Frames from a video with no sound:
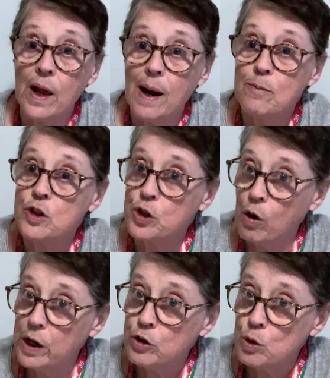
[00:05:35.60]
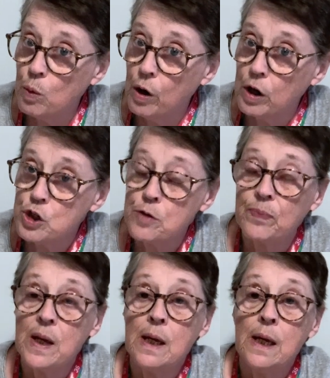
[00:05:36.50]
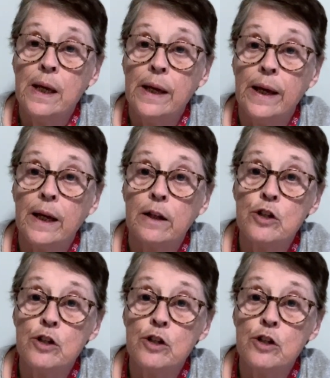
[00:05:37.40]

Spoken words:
I'm starting to watch, and